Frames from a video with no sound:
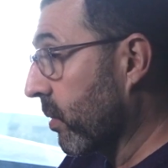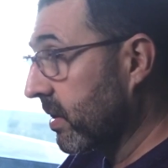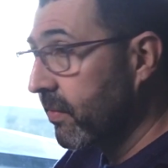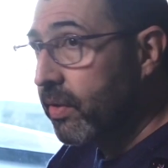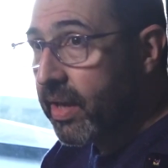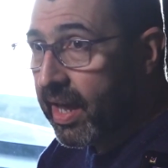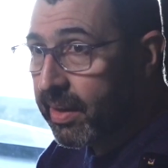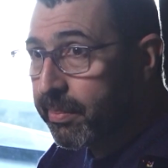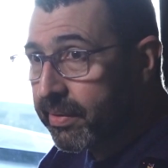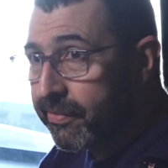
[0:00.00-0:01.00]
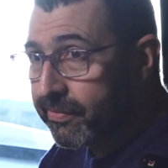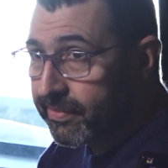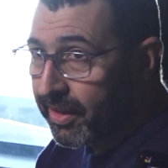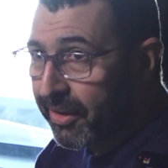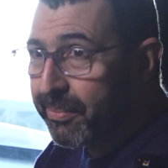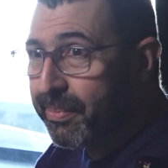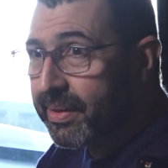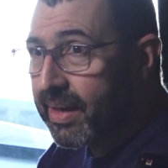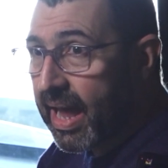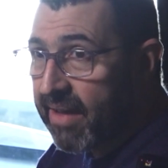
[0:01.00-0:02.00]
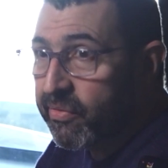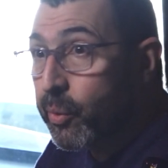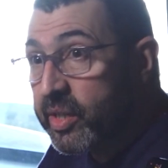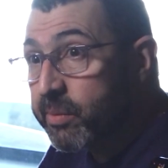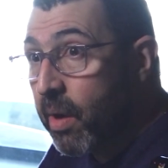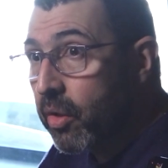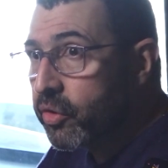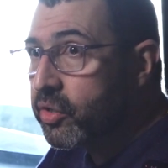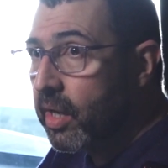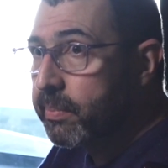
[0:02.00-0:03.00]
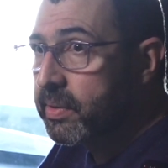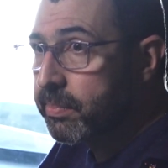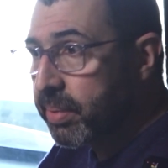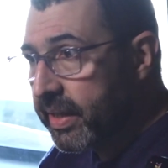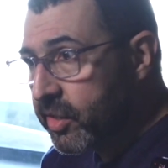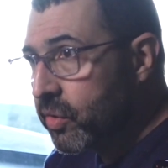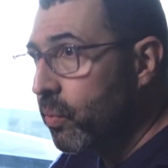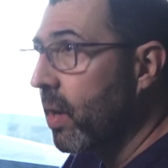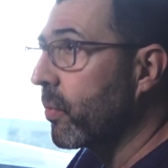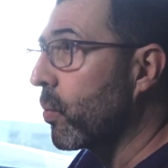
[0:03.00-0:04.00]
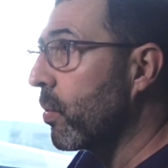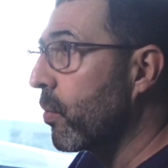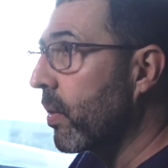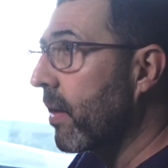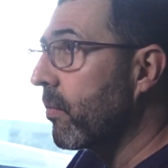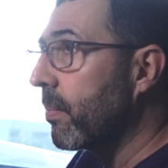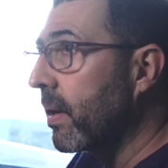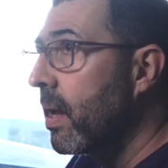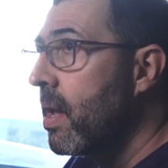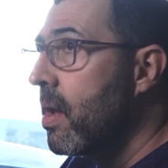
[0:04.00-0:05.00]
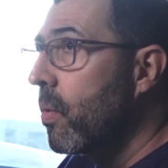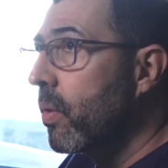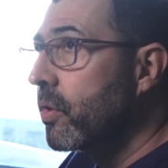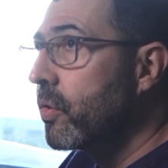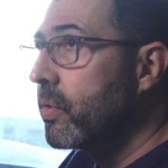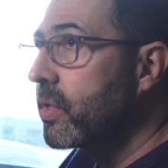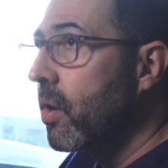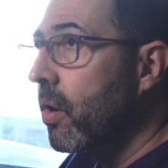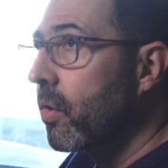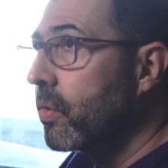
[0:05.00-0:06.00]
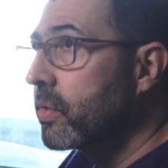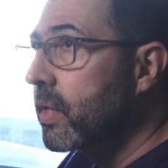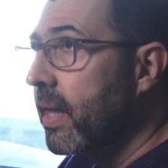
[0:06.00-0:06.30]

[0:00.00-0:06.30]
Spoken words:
ones if you can, but I have 3 smaller subs placed around the room or whatever. But we're introducing our girls to